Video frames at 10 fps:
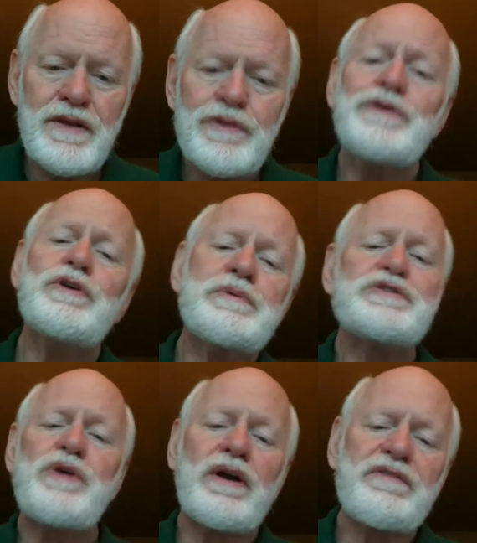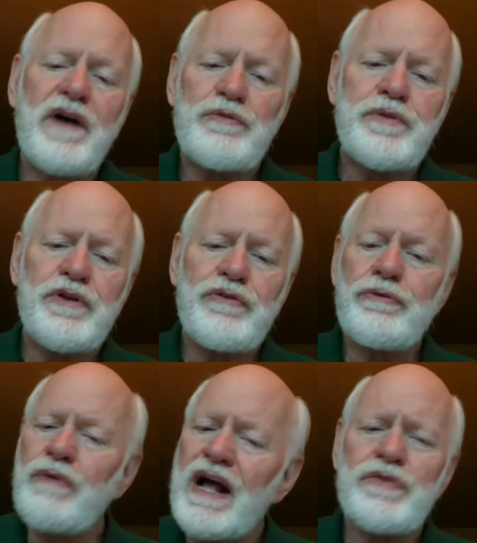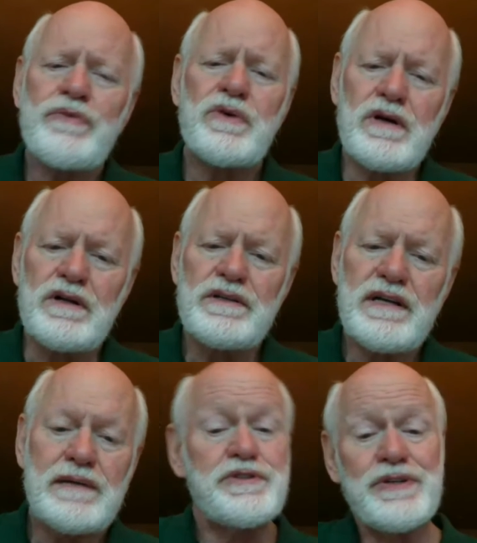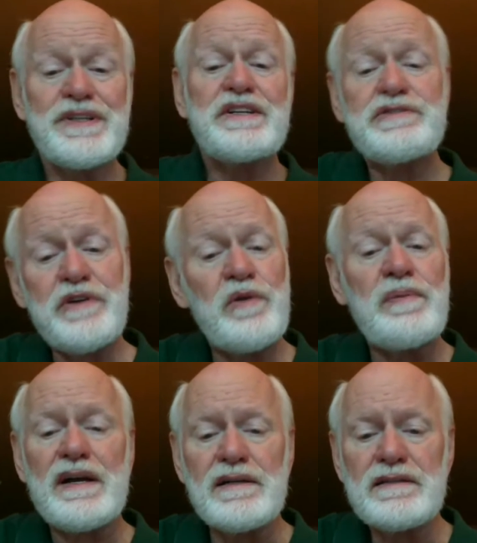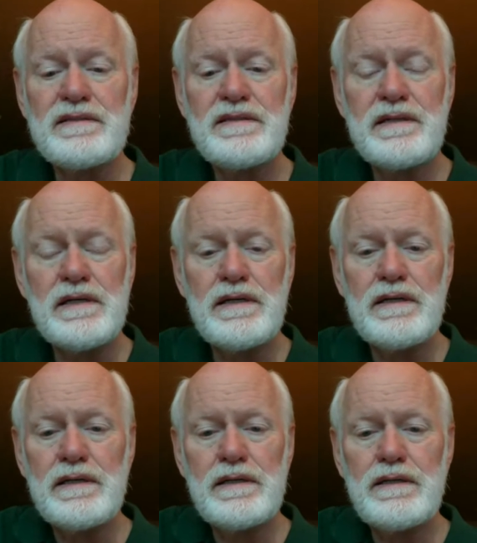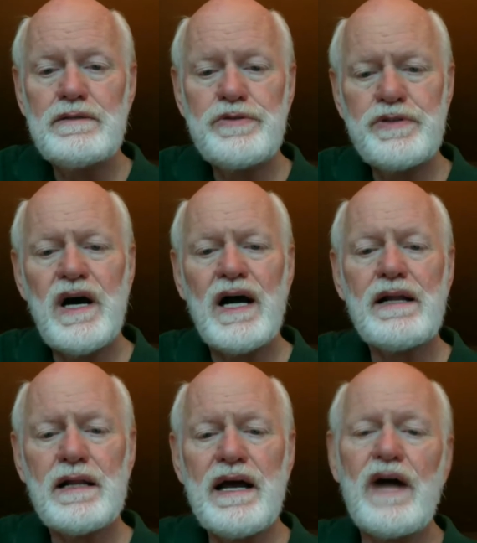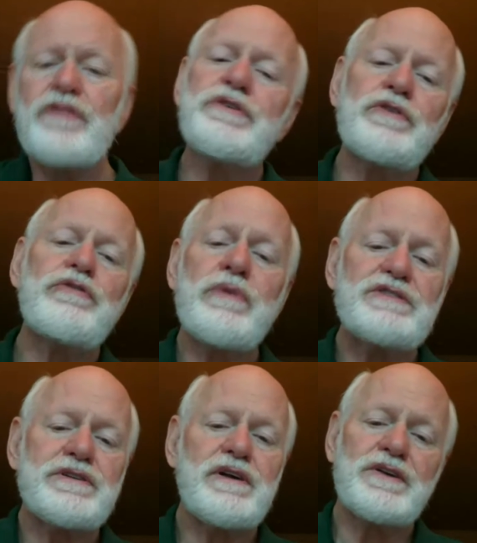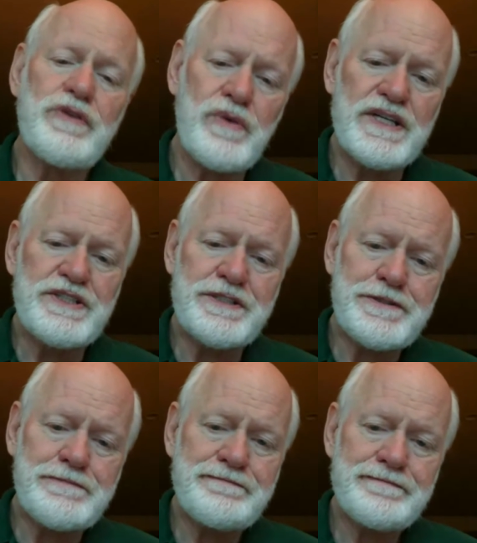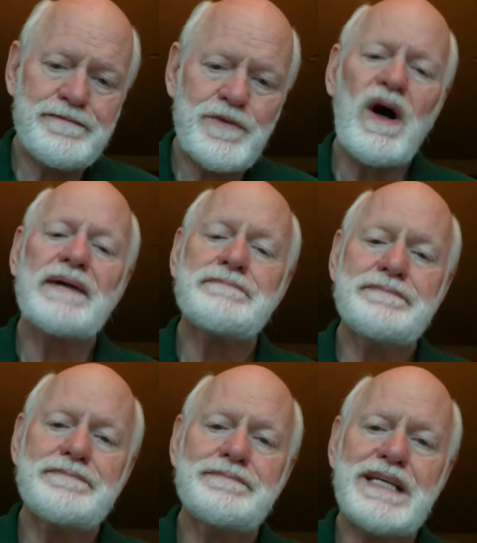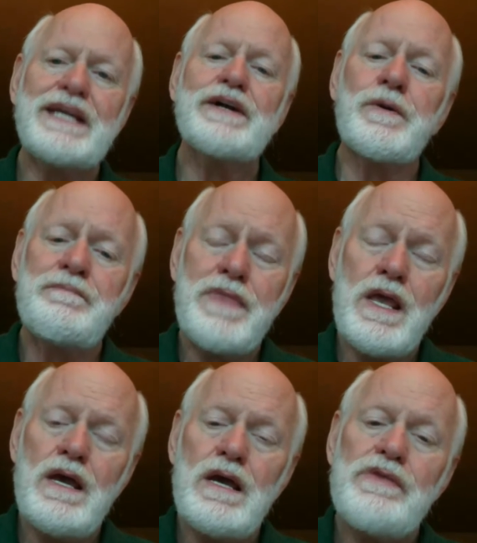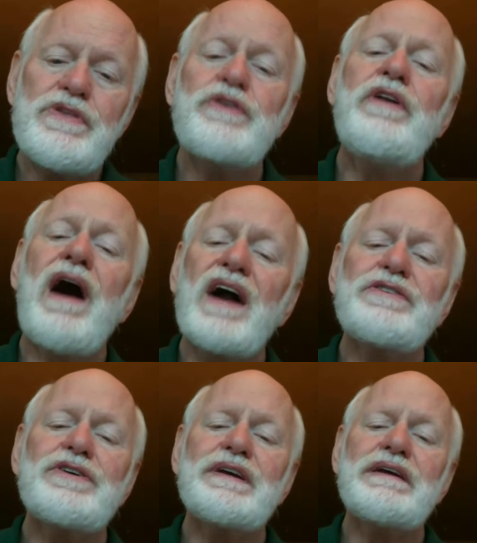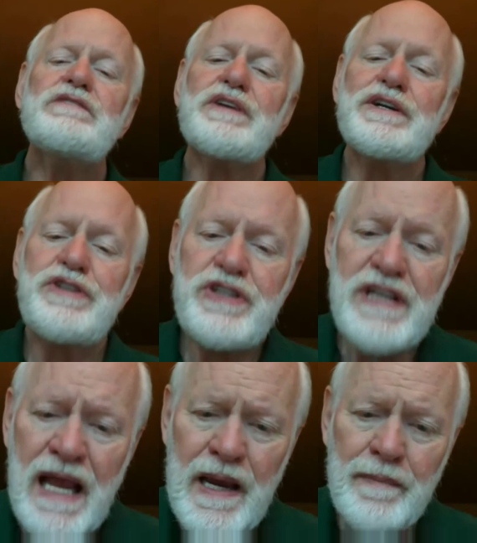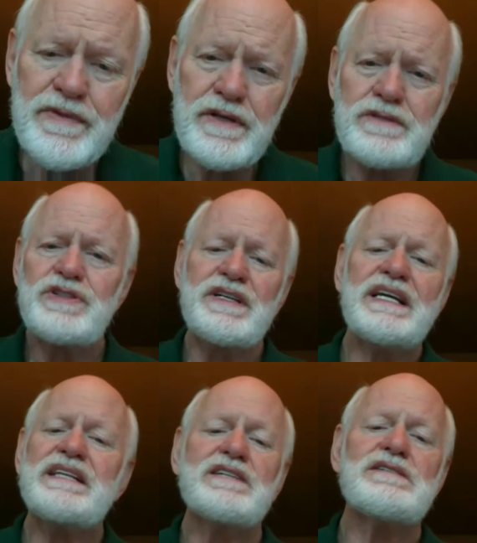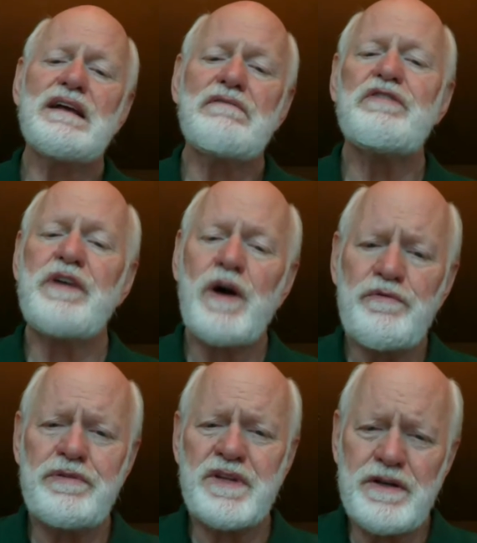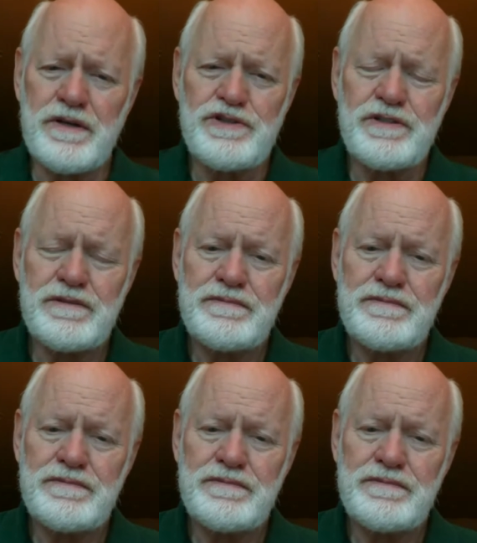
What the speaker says: The huge majority of hospitals around the world, and I'm sure India is no better, do not allow the nurse to ask the doctor questions. Why? Ego. The doctor is ashamed to need this level of help from the nurse.